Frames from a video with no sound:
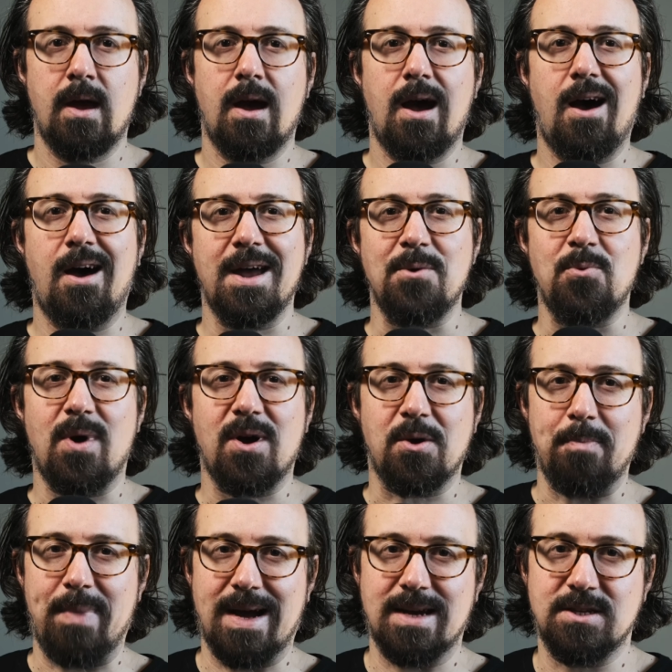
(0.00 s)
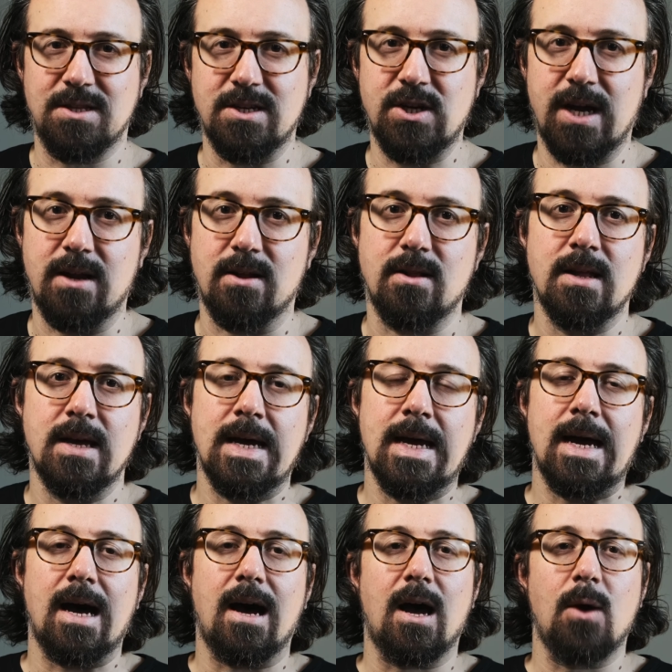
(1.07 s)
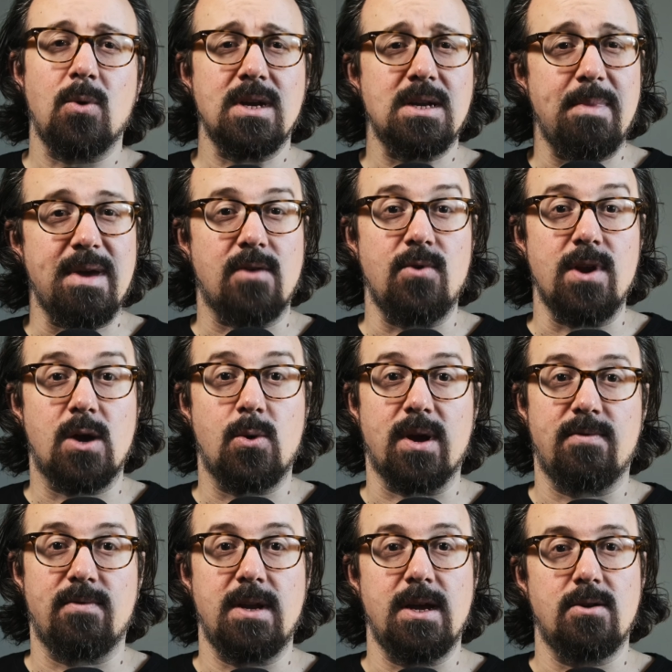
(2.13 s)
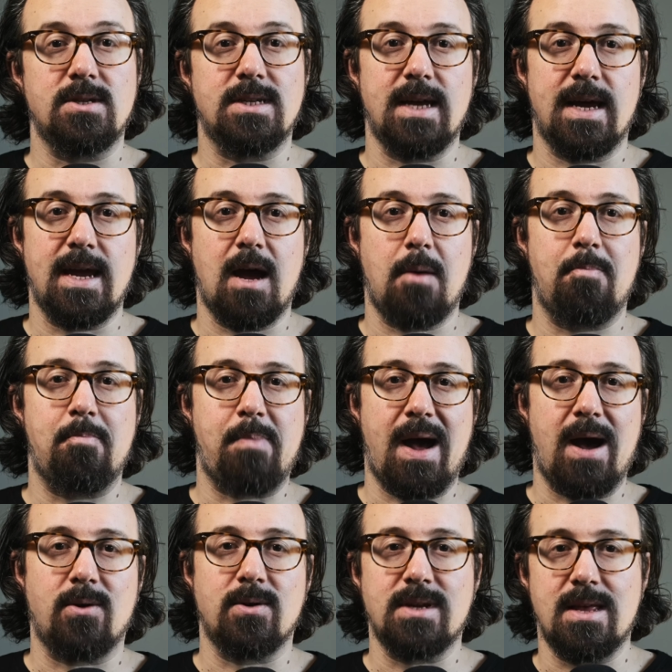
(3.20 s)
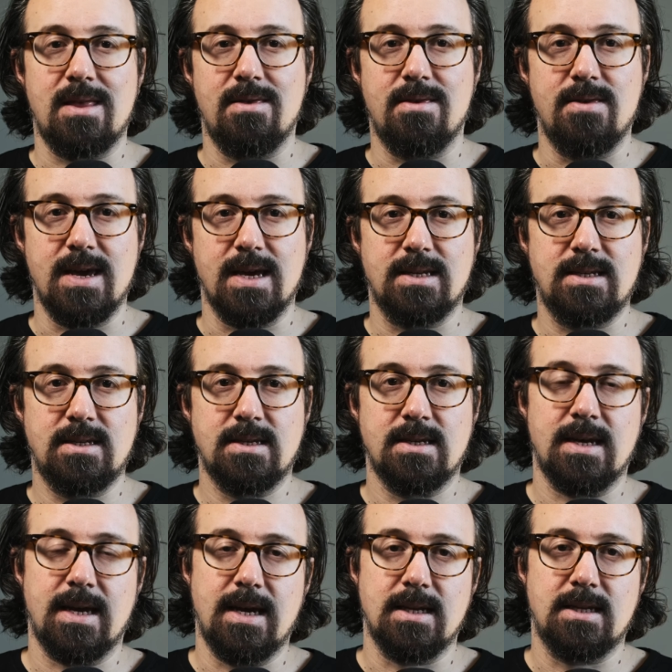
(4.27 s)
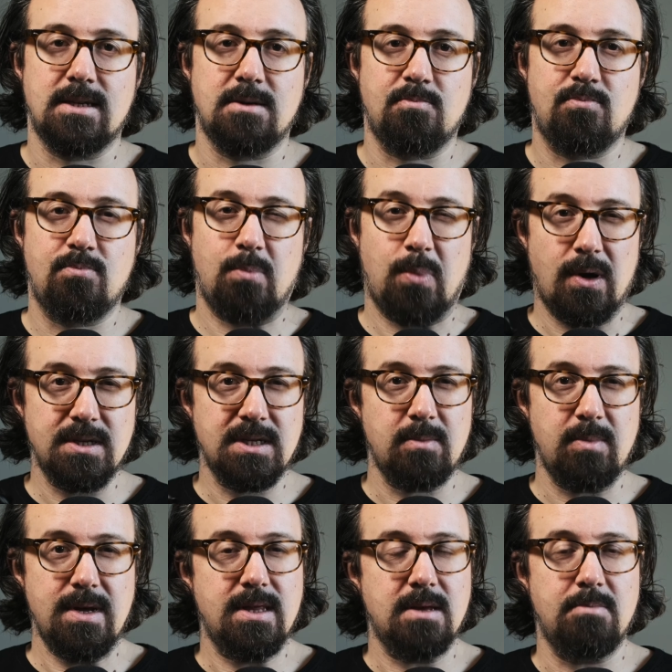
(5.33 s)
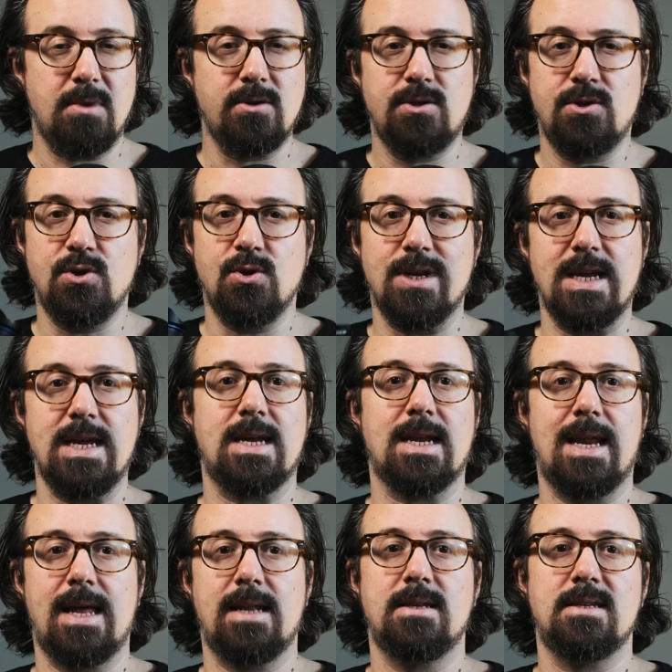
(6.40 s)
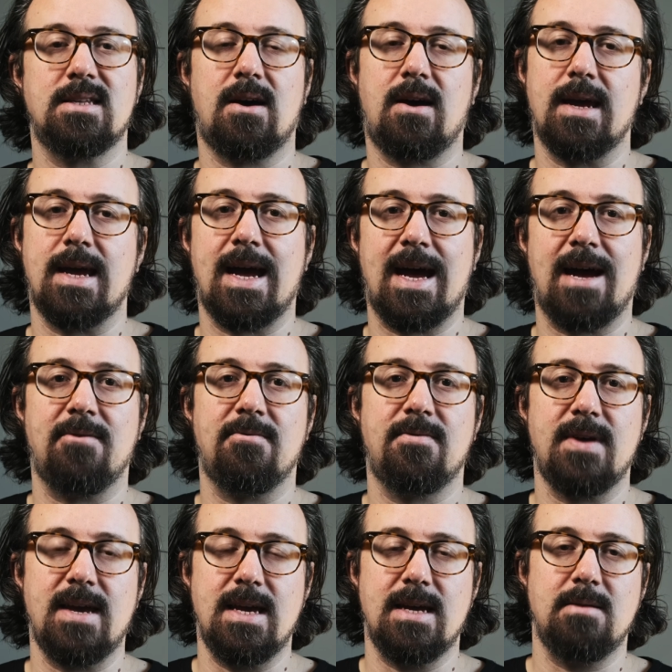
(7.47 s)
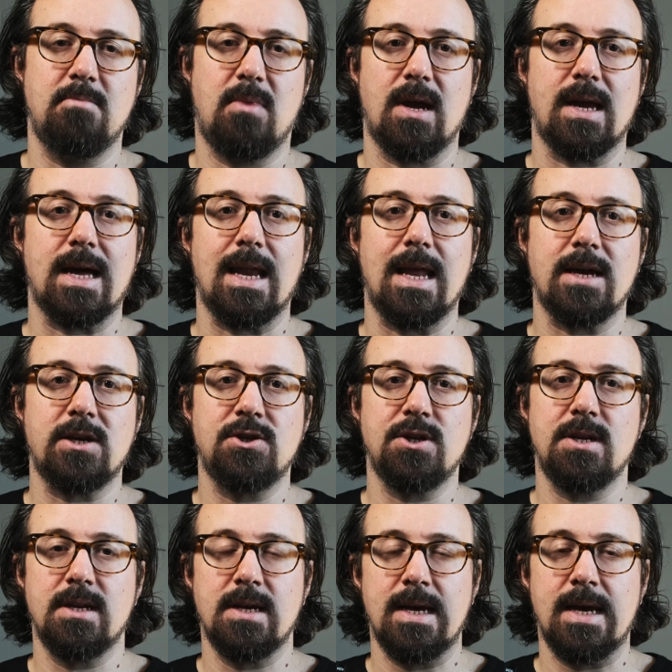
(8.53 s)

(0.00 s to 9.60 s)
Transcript: Hi, welcome back to the channel. I wanted to make a really quick video today about this. It's possibly the most unique lens that I have in my collection.